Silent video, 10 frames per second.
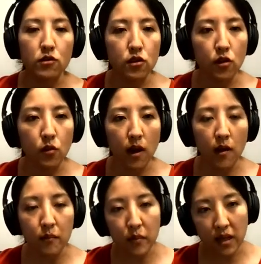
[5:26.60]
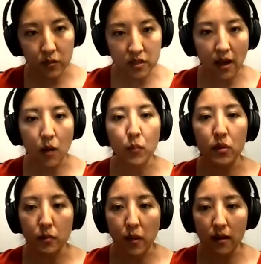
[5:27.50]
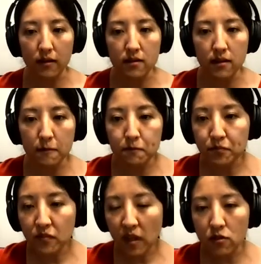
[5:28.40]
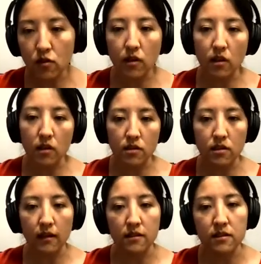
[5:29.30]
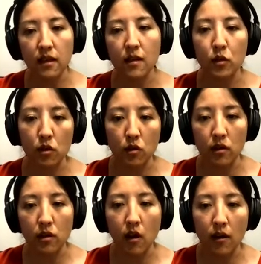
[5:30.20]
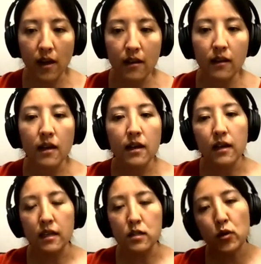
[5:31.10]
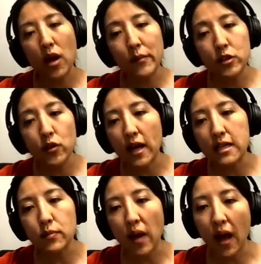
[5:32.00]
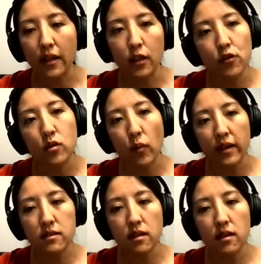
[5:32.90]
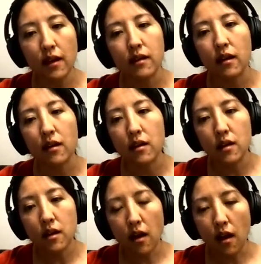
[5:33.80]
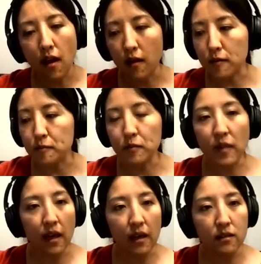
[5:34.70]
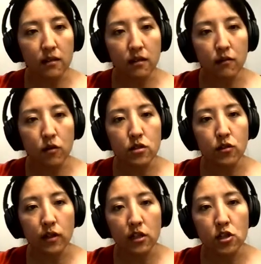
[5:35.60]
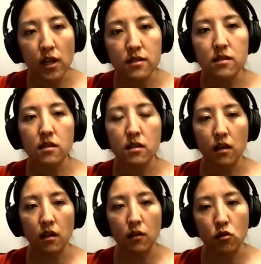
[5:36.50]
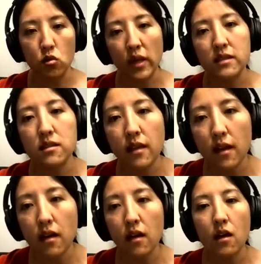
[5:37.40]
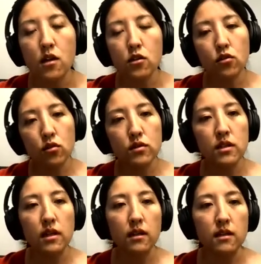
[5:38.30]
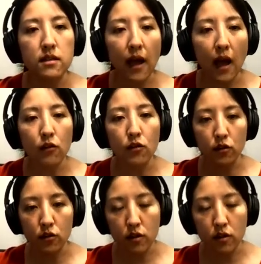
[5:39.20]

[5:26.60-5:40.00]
you're also being able to output a policy. And so this LSTM or an RNN is parameterized by learned weights theta. And of course, you can adjust those weights theta using this